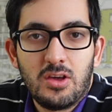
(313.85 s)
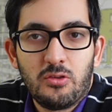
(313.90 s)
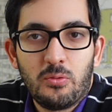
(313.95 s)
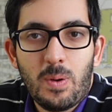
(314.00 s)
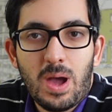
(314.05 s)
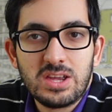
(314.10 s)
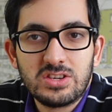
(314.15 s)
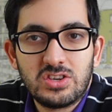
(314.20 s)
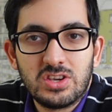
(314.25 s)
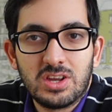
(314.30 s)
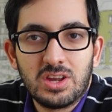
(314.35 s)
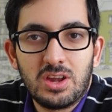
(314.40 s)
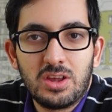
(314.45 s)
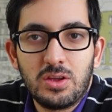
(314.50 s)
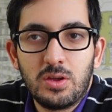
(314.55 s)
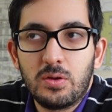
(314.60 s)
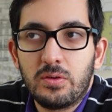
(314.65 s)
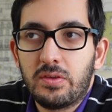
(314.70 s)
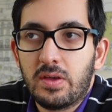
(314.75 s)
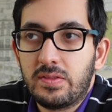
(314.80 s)
So I'm actually going to
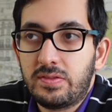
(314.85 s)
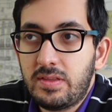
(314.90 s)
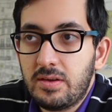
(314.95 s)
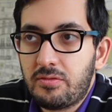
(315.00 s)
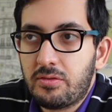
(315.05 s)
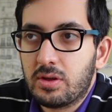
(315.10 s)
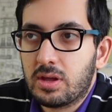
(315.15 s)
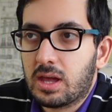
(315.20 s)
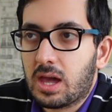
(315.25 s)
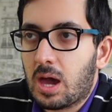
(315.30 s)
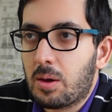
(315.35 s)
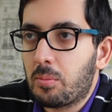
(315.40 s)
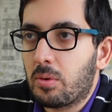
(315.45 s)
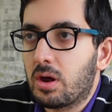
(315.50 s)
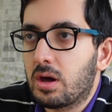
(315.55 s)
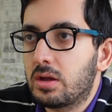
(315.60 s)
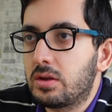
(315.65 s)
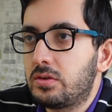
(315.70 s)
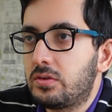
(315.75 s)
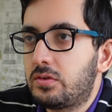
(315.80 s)
use a different
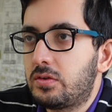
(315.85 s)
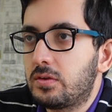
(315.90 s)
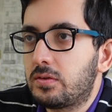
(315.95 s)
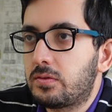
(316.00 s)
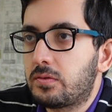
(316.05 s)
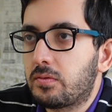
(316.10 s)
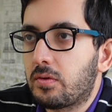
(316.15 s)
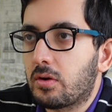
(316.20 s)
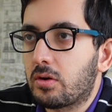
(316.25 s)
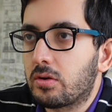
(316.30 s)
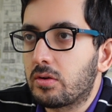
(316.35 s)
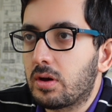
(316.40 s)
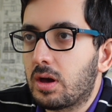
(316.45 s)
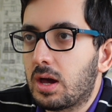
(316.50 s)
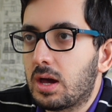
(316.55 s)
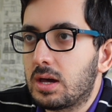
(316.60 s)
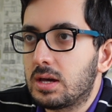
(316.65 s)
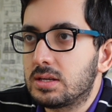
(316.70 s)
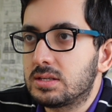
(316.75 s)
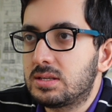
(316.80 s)
camera just for
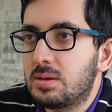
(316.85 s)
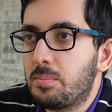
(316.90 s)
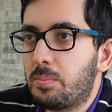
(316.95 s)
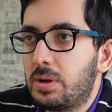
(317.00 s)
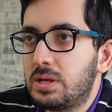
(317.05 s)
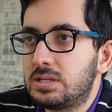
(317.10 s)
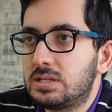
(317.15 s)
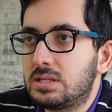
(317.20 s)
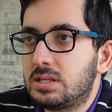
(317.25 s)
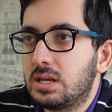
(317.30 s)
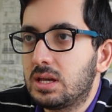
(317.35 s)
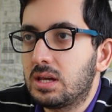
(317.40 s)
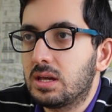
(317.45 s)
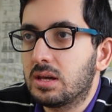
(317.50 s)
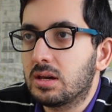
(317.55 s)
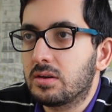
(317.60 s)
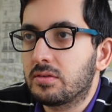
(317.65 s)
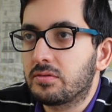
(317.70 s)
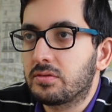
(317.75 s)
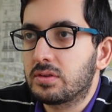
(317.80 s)
simplicity
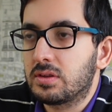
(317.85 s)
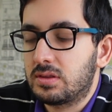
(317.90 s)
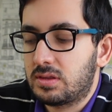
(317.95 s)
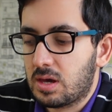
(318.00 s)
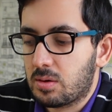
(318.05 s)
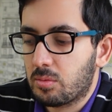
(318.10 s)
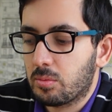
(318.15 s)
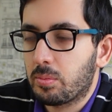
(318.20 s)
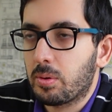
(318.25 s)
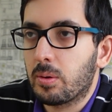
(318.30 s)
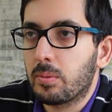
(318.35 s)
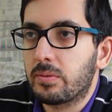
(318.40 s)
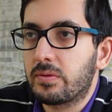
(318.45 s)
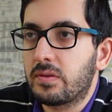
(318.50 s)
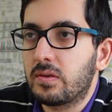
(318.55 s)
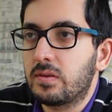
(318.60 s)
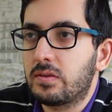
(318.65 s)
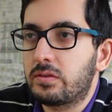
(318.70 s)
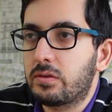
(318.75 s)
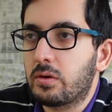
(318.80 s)
and for the demo purposes.